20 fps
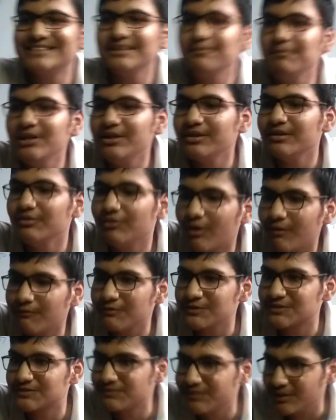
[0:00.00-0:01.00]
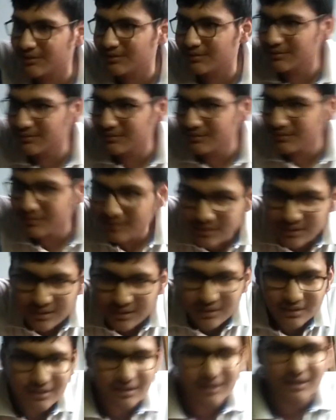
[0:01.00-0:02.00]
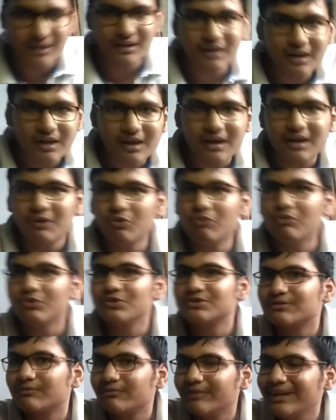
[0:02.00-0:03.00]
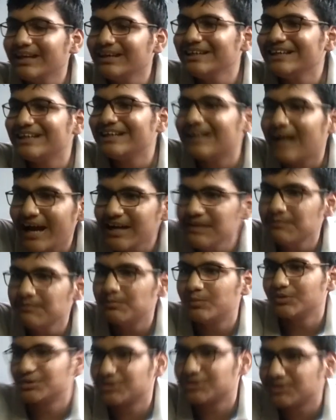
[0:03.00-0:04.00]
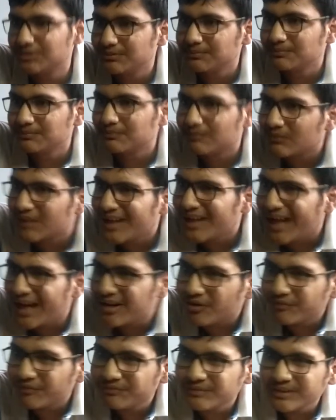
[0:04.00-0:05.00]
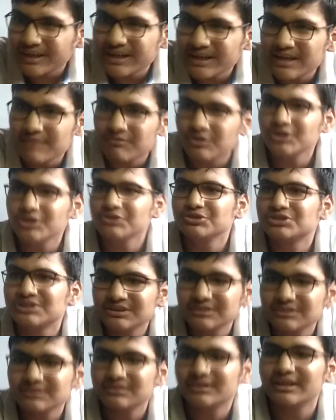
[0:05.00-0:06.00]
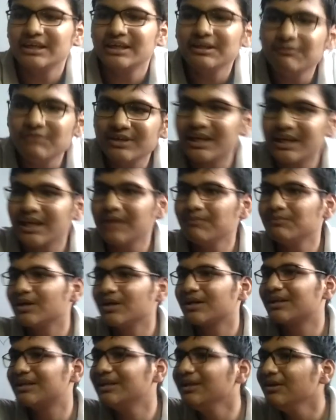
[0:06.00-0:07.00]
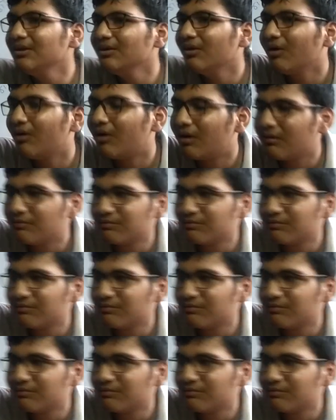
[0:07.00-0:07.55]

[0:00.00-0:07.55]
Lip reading: Robespierre, who was a very kind person, and after the revolution he became the king of the